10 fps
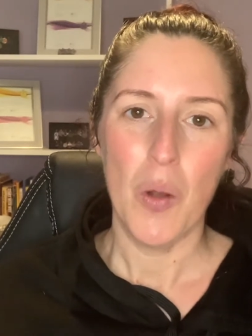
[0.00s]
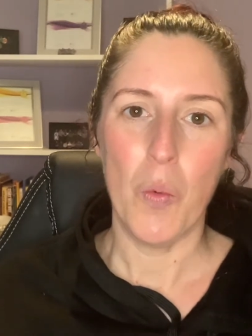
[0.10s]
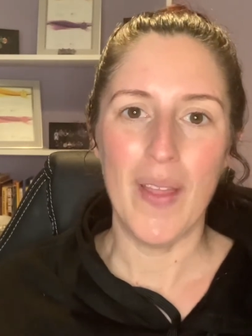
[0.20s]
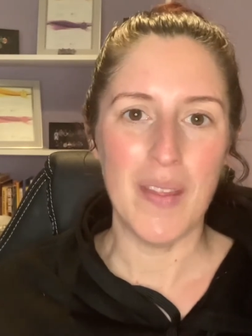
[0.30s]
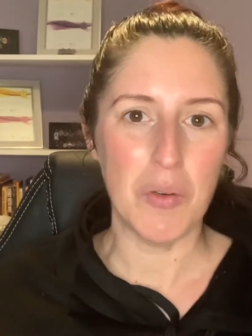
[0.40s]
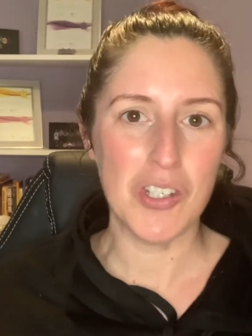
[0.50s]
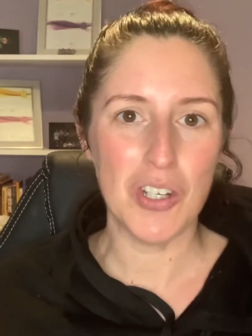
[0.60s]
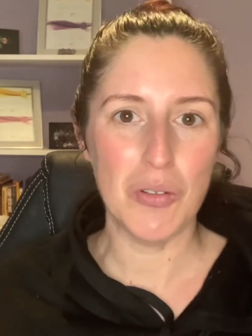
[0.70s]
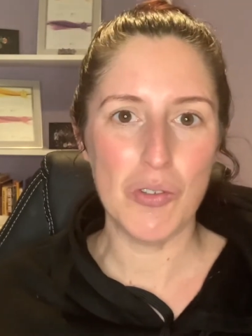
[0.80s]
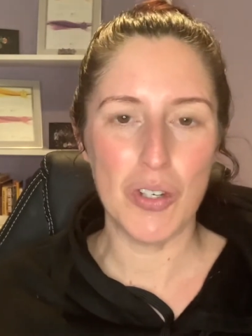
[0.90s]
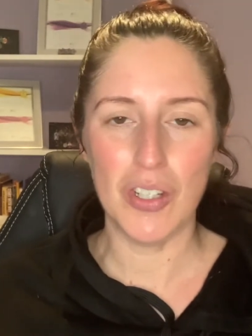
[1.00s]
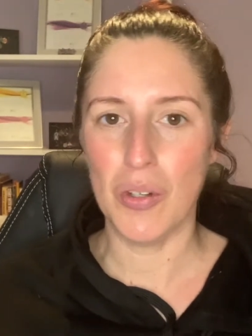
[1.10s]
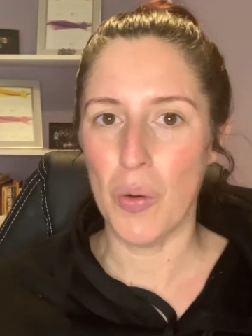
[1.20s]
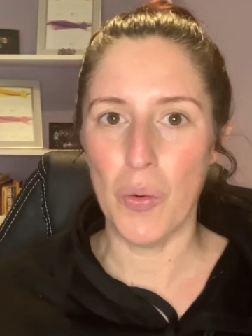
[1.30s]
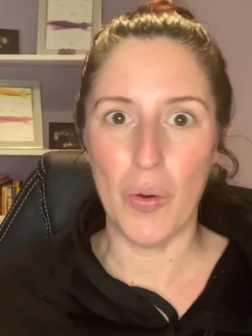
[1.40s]
when they were
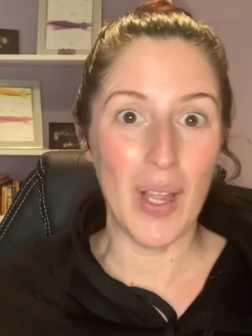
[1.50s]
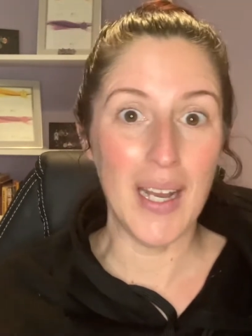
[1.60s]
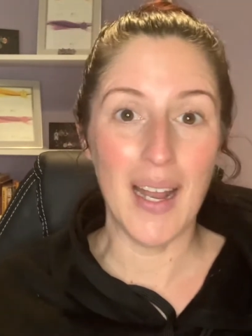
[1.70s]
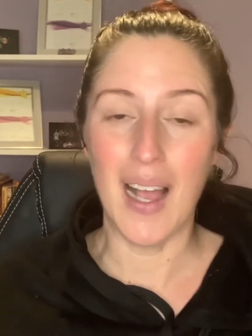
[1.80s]
children or in